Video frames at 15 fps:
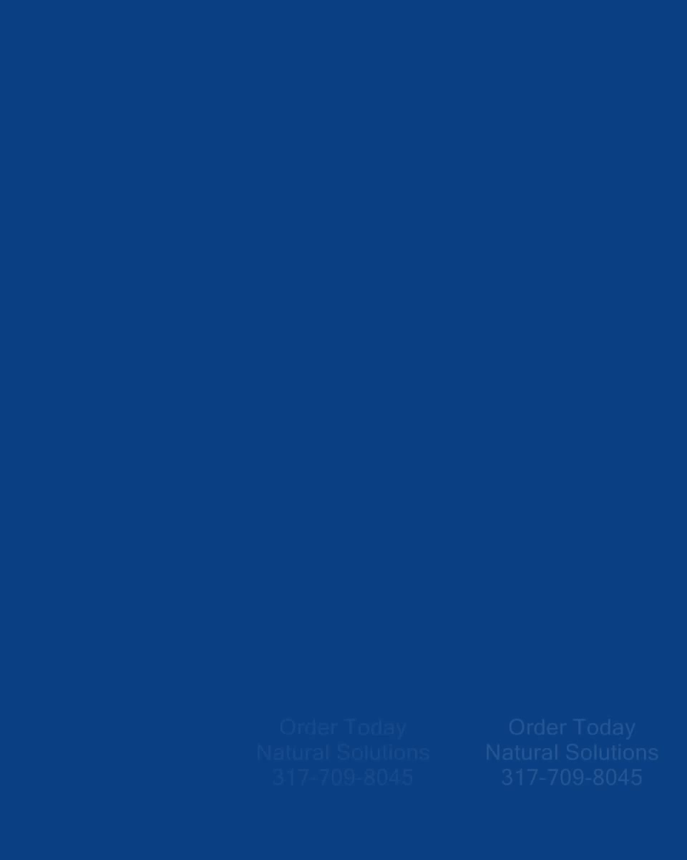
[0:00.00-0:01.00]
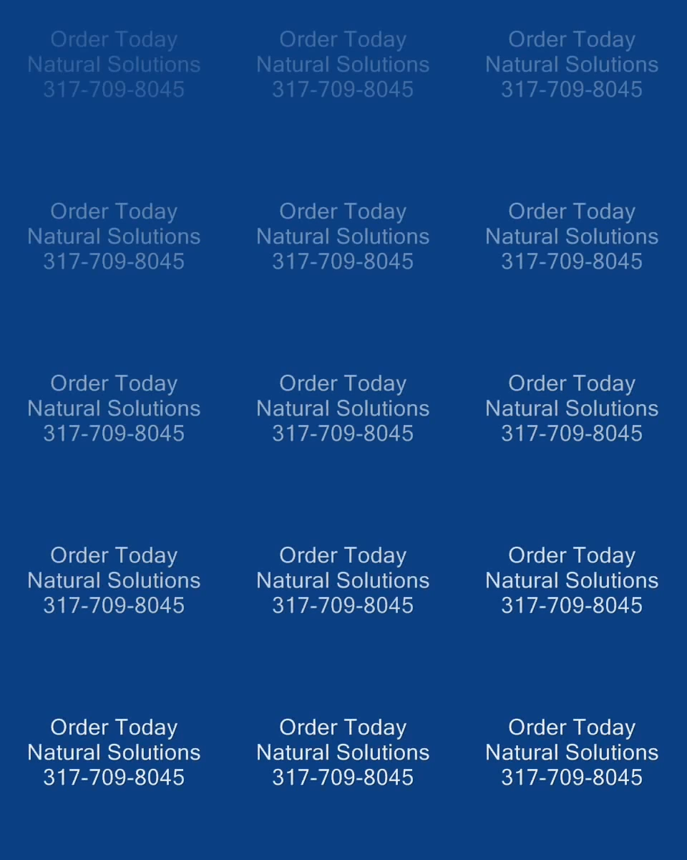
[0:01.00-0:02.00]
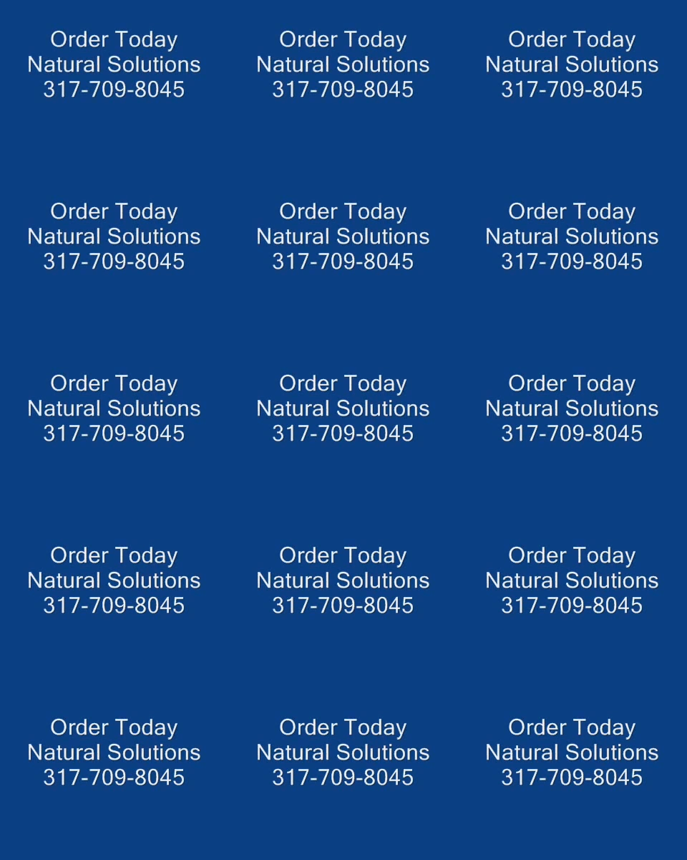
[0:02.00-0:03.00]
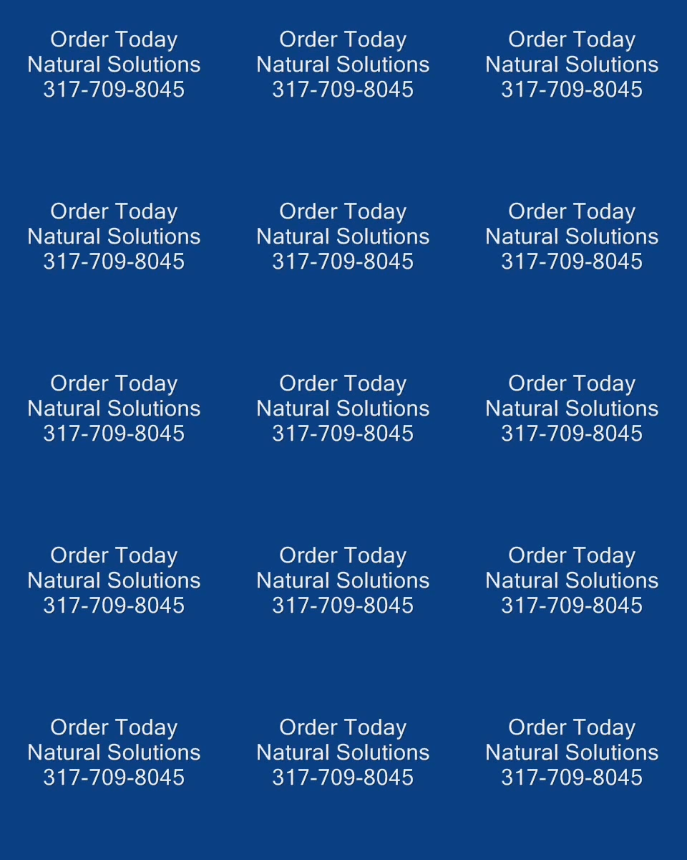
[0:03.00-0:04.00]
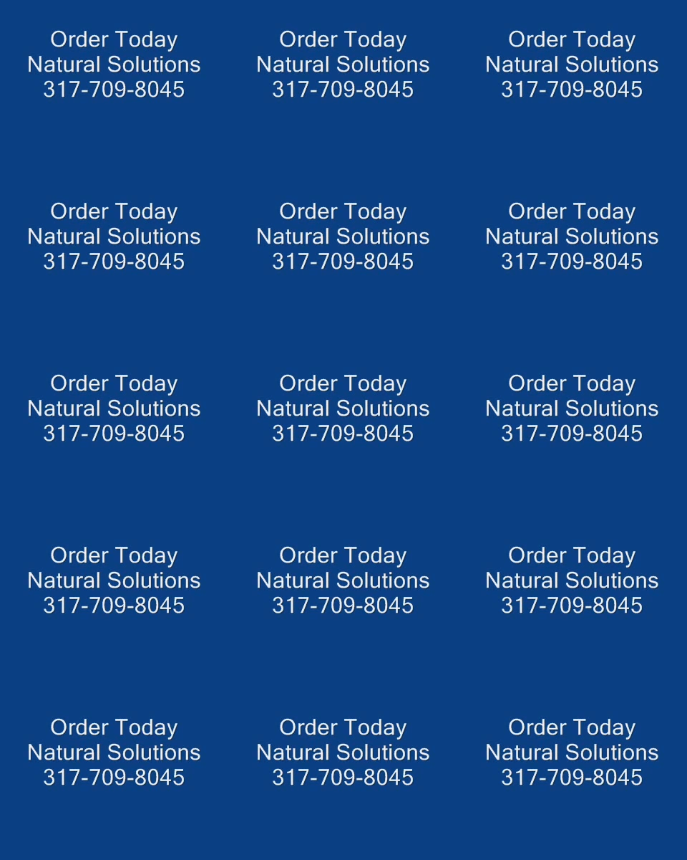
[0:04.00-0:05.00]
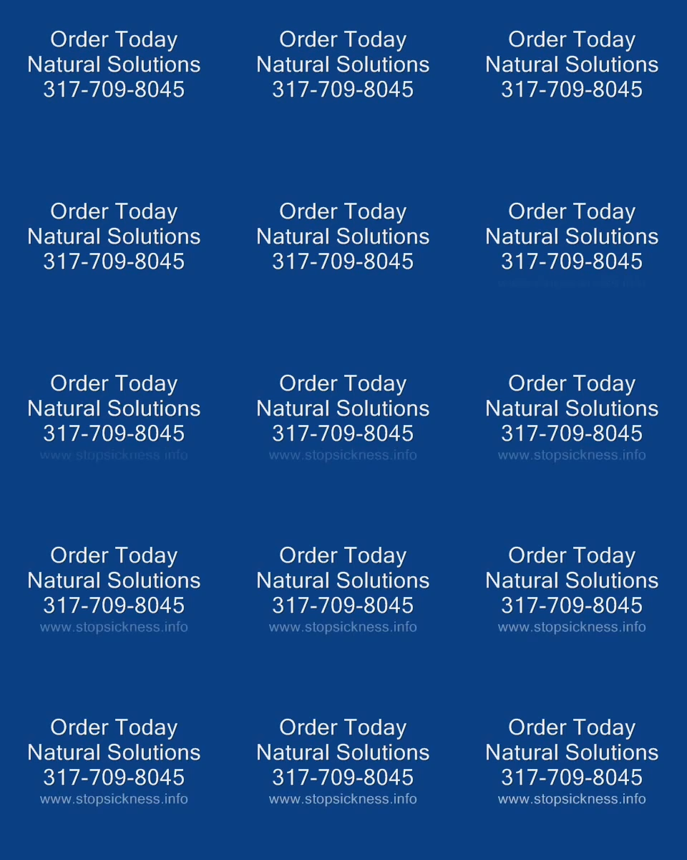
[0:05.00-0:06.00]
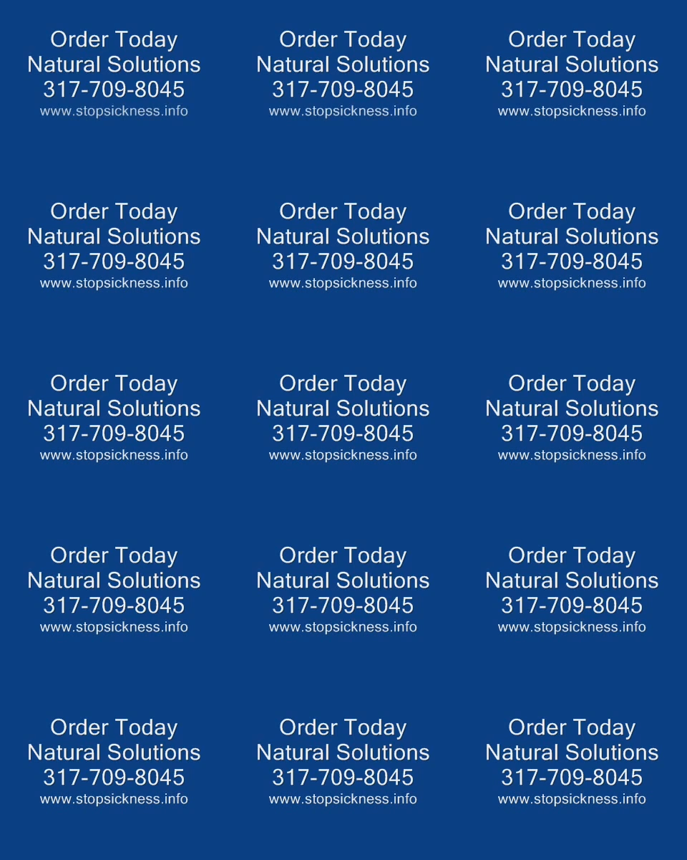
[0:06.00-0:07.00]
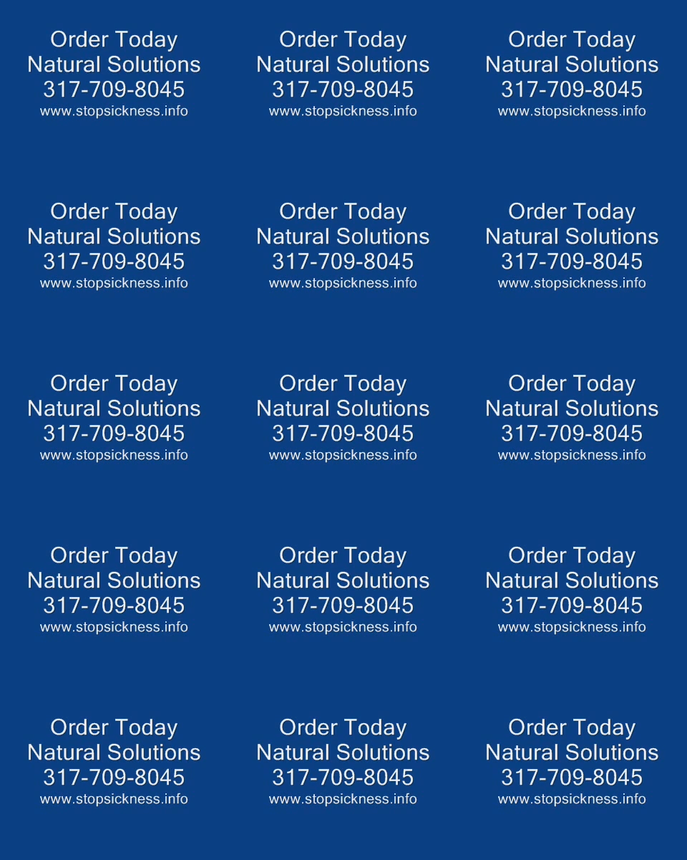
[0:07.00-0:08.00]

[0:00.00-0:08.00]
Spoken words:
Nobody's mouth can be seen.